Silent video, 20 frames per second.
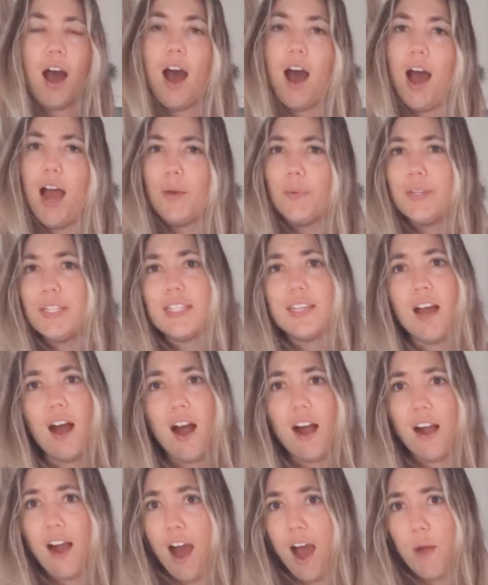I was
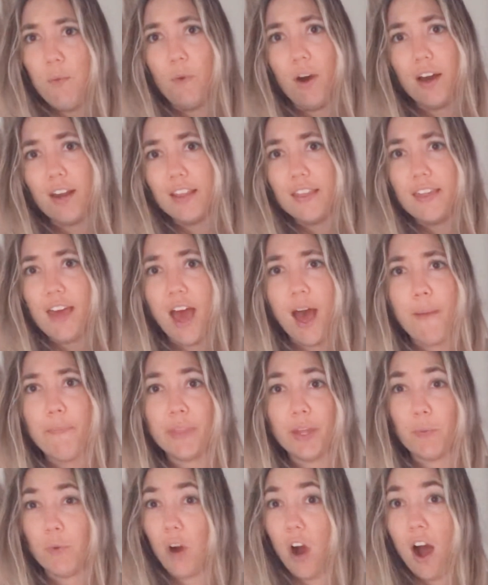young, I wanted them,
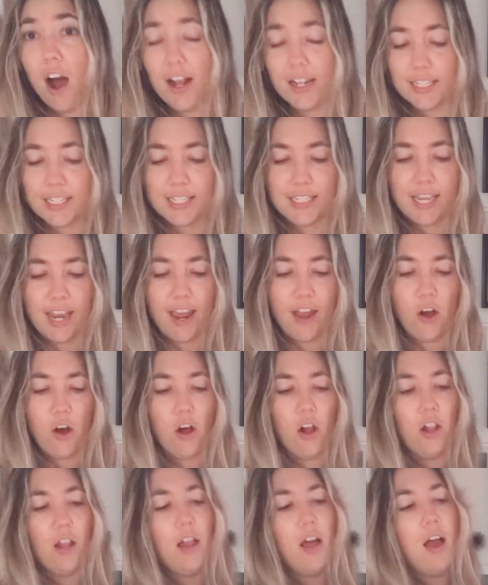they were on
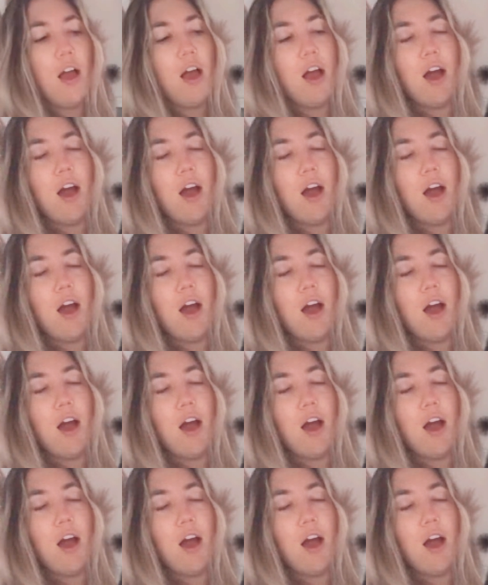sale.